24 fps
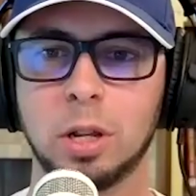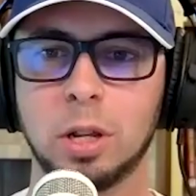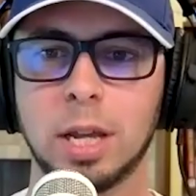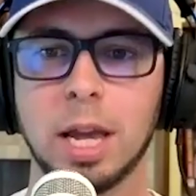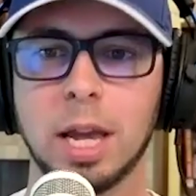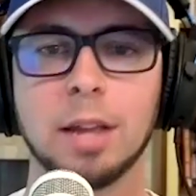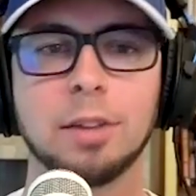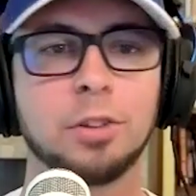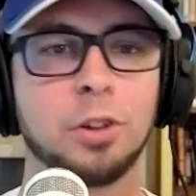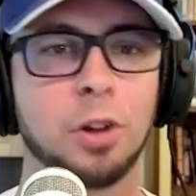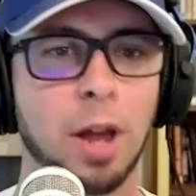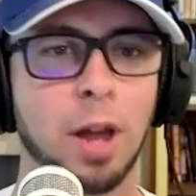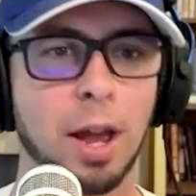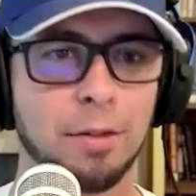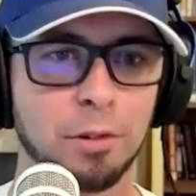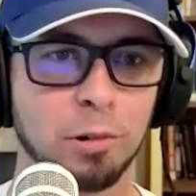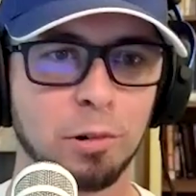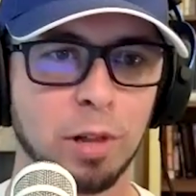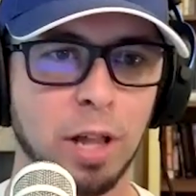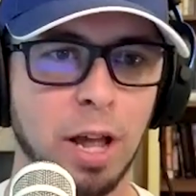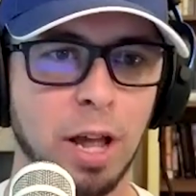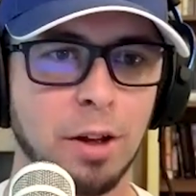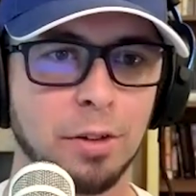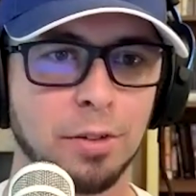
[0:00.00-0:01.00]
yes, you have to
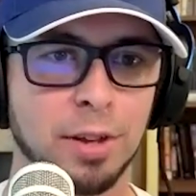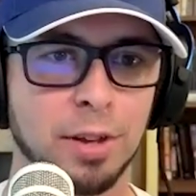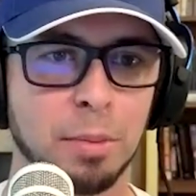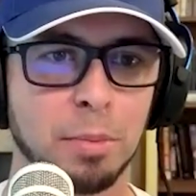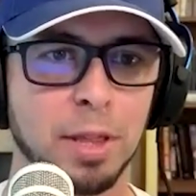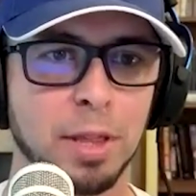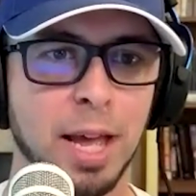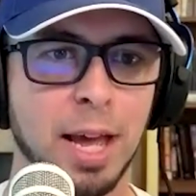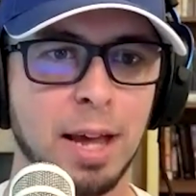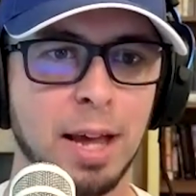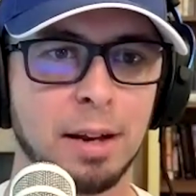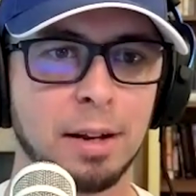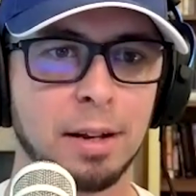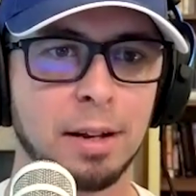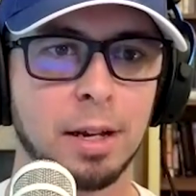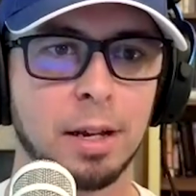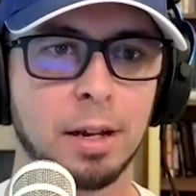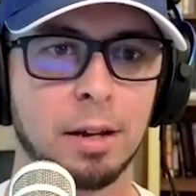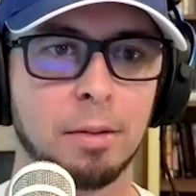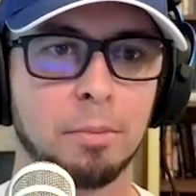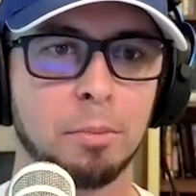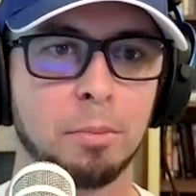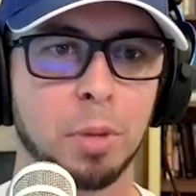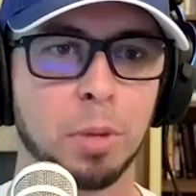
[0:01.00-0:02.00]
rely on some of that,
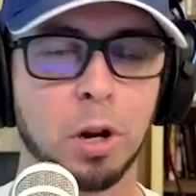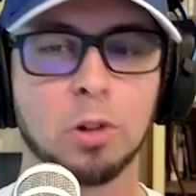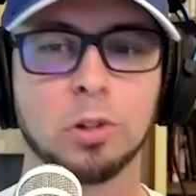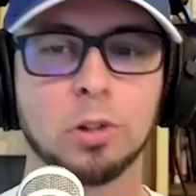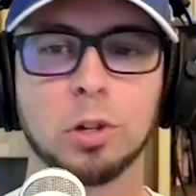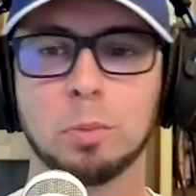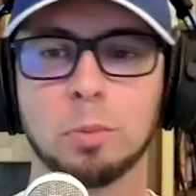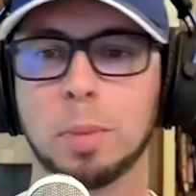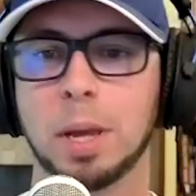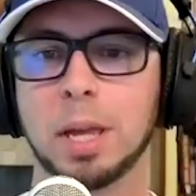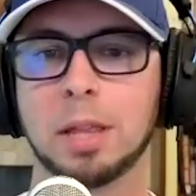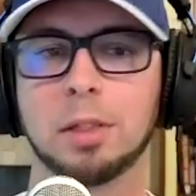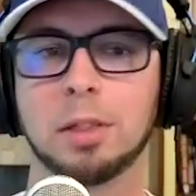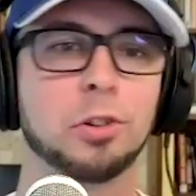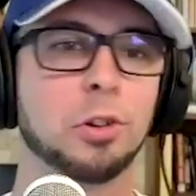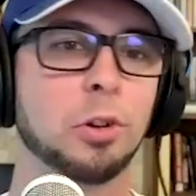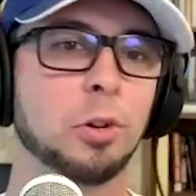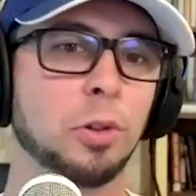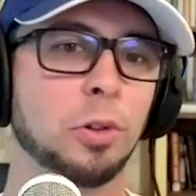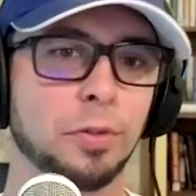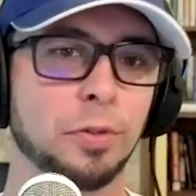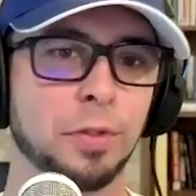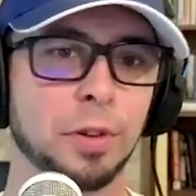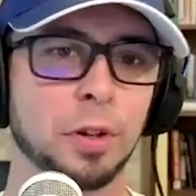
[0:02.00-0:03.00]
but also make the
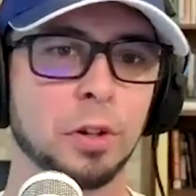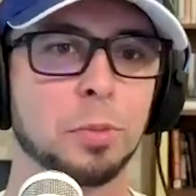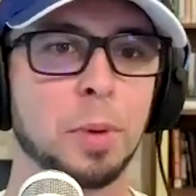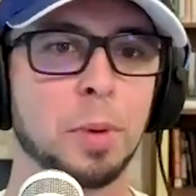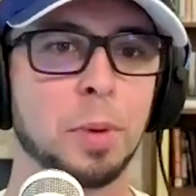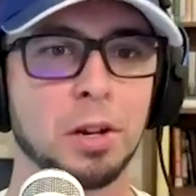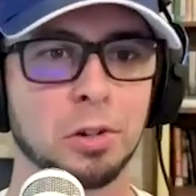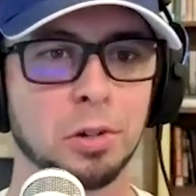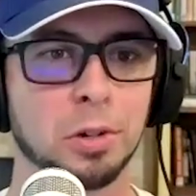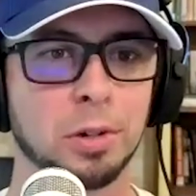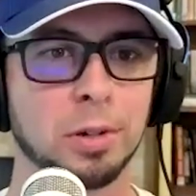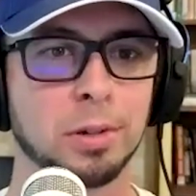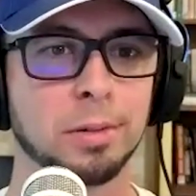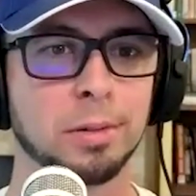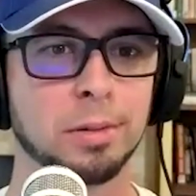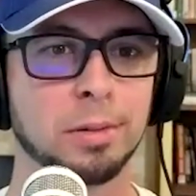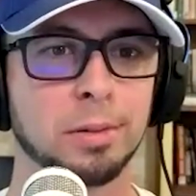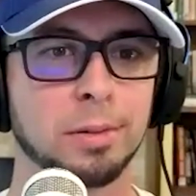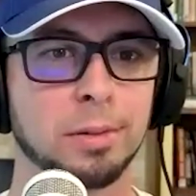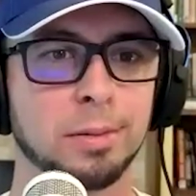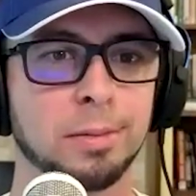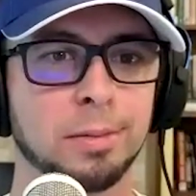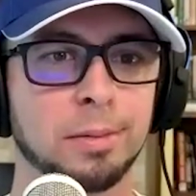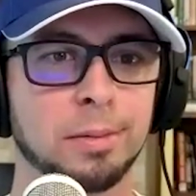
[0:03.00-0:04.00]
students feel special.
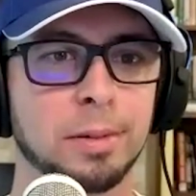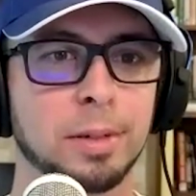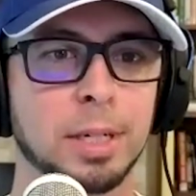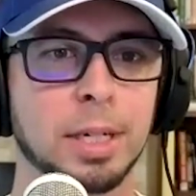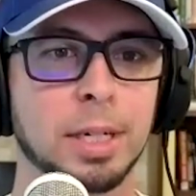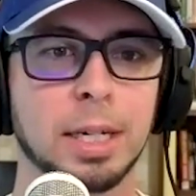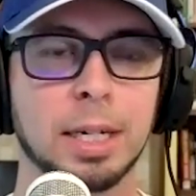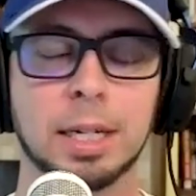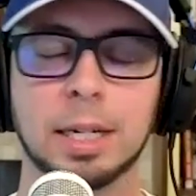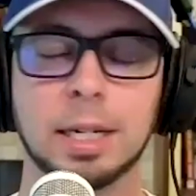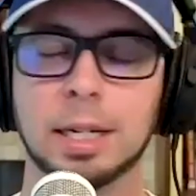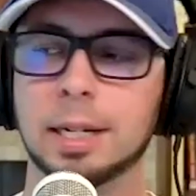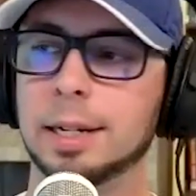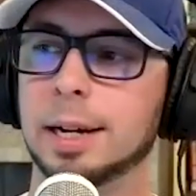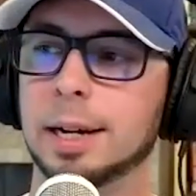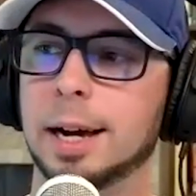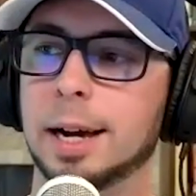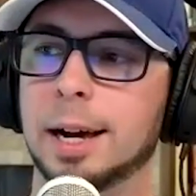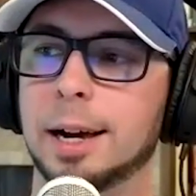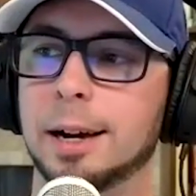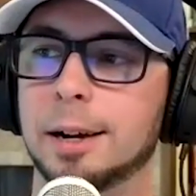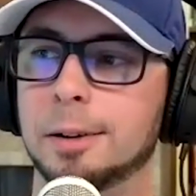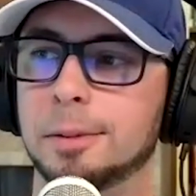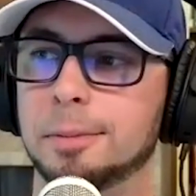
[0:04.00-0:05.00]

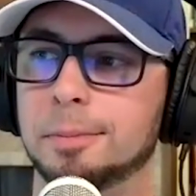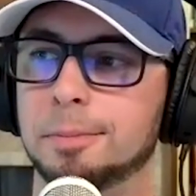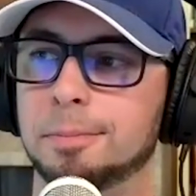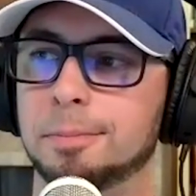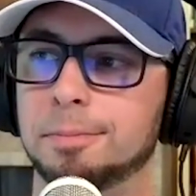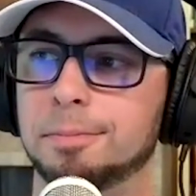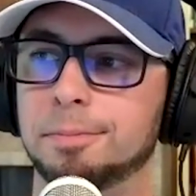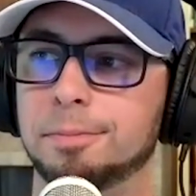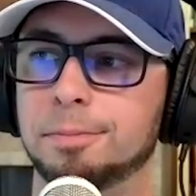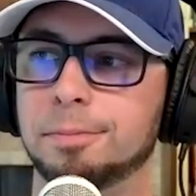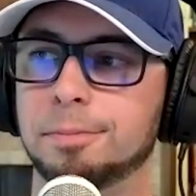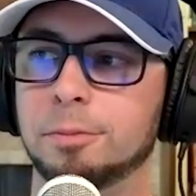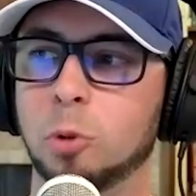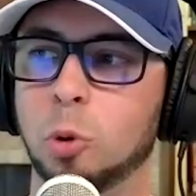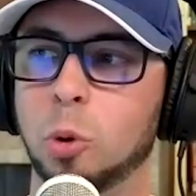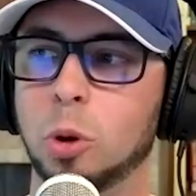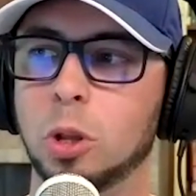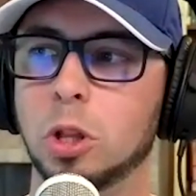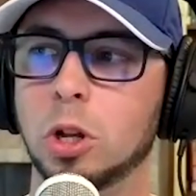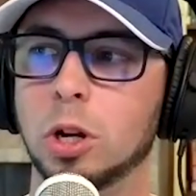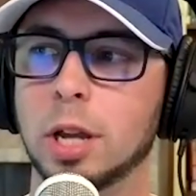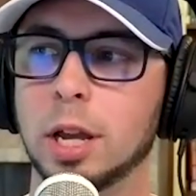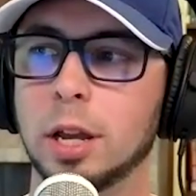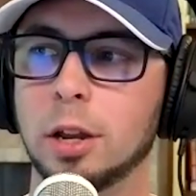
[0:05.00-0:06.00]
When
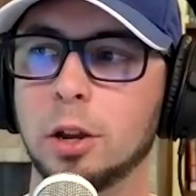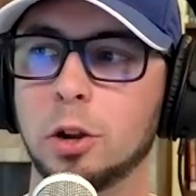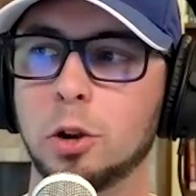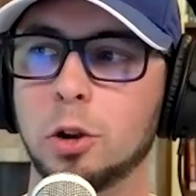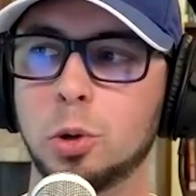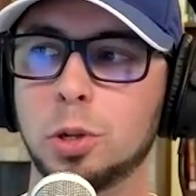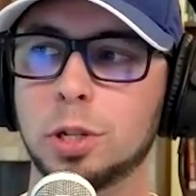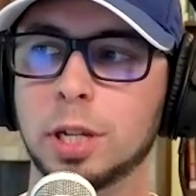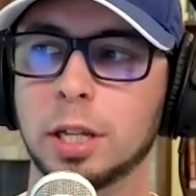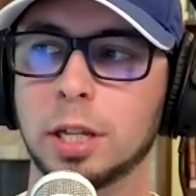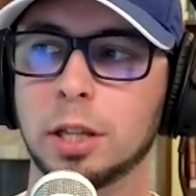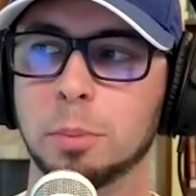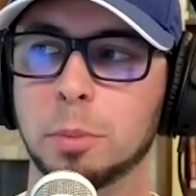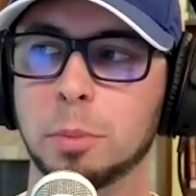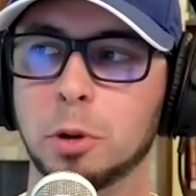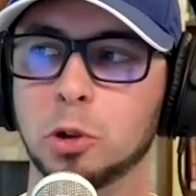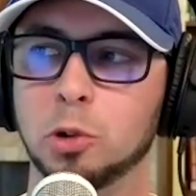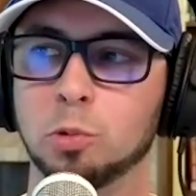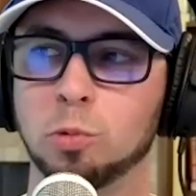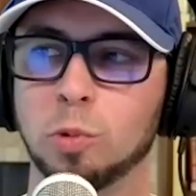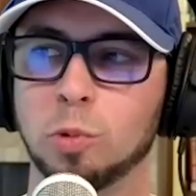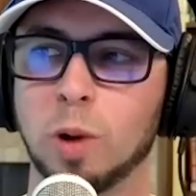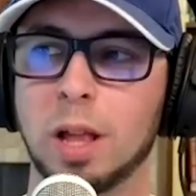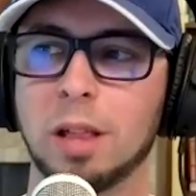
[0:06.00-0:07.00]
we look at who sent the
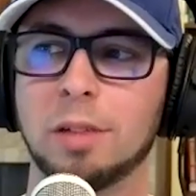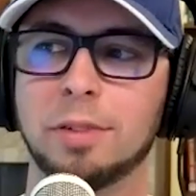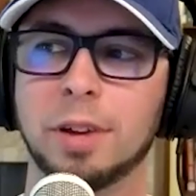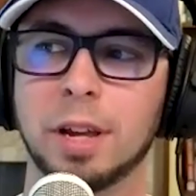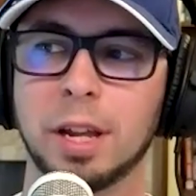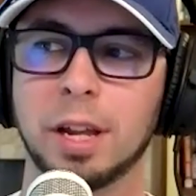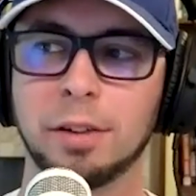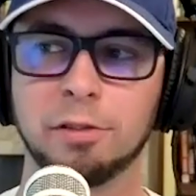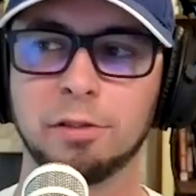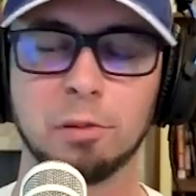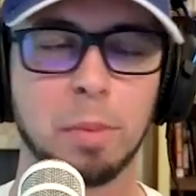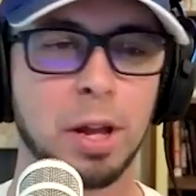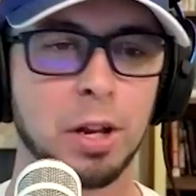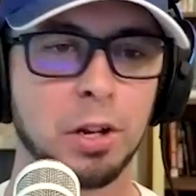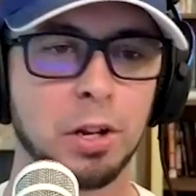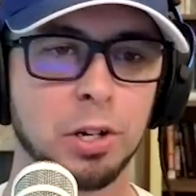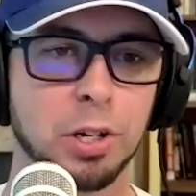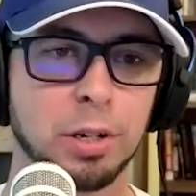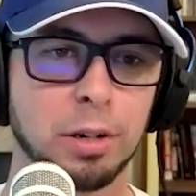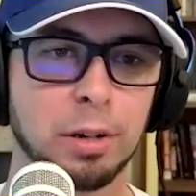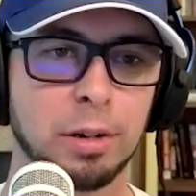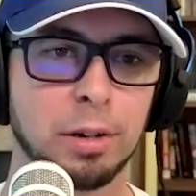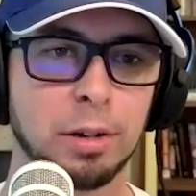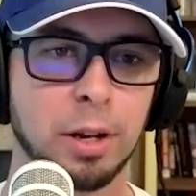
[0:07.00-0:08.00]
most relevant
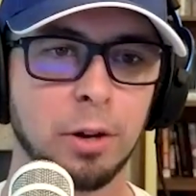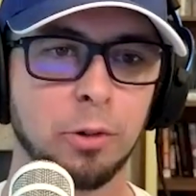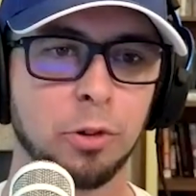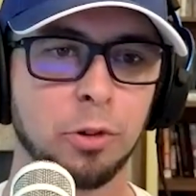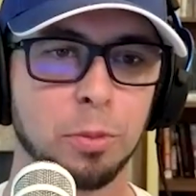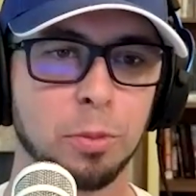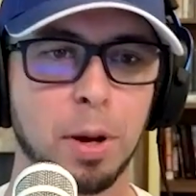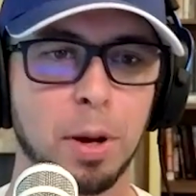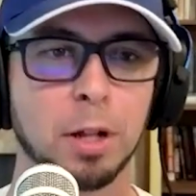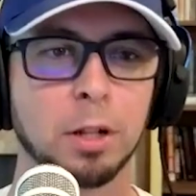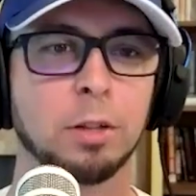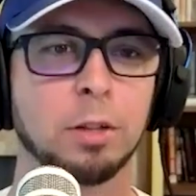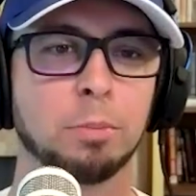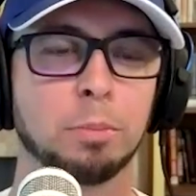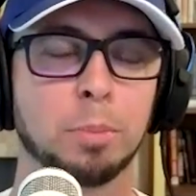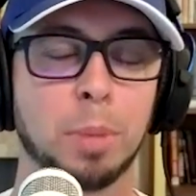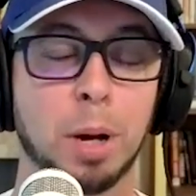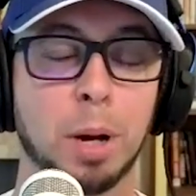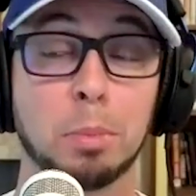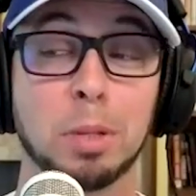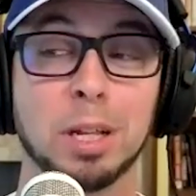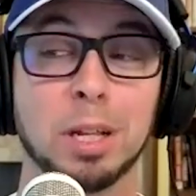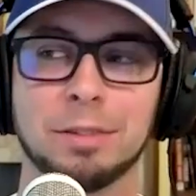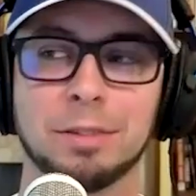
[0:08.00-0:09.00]
information, it was the
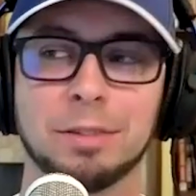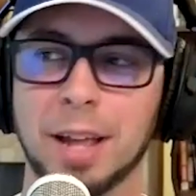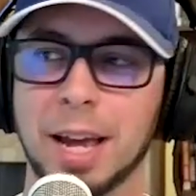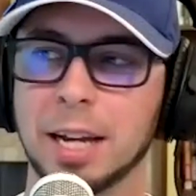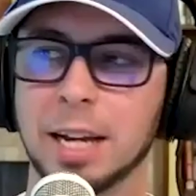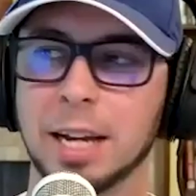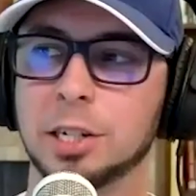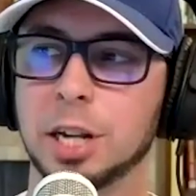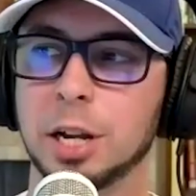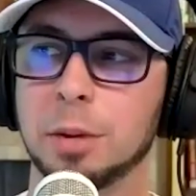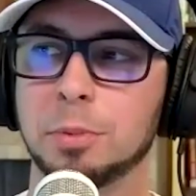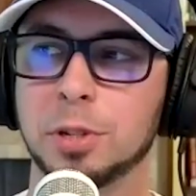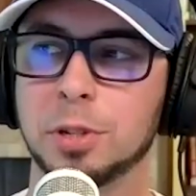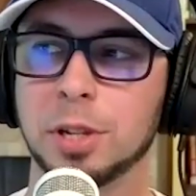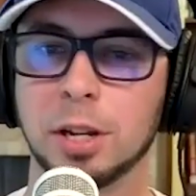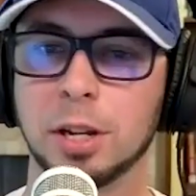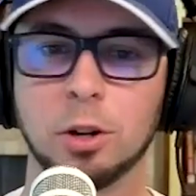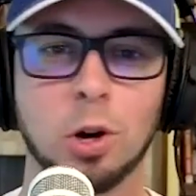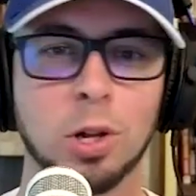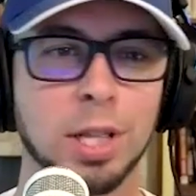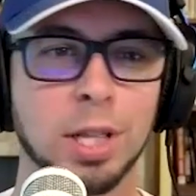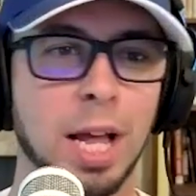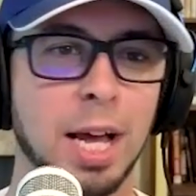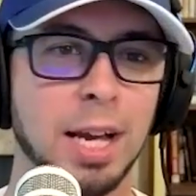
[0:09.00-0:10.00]
public flagships
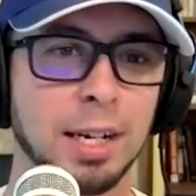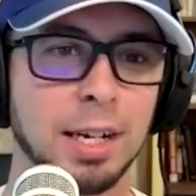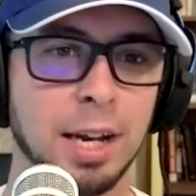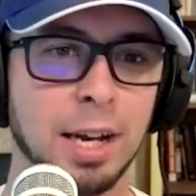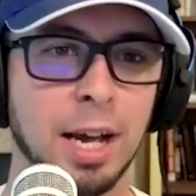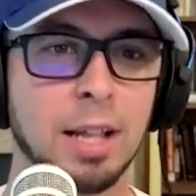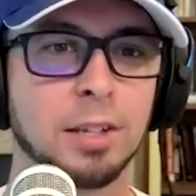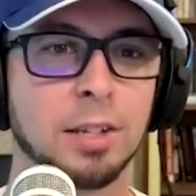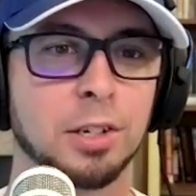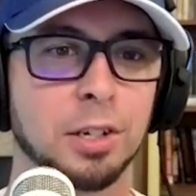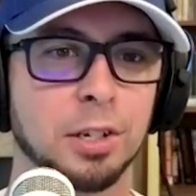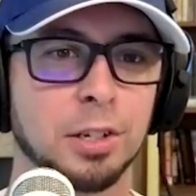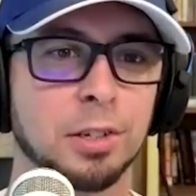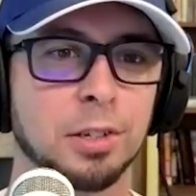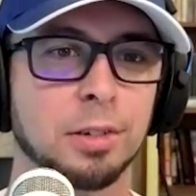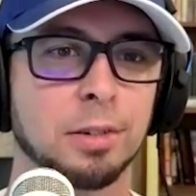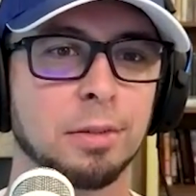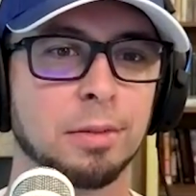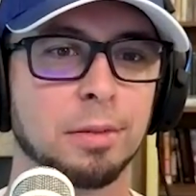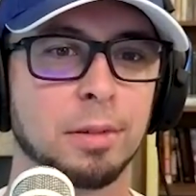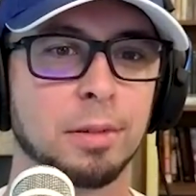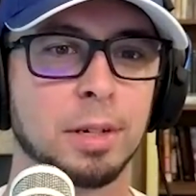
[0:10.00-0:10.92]
and online colleges.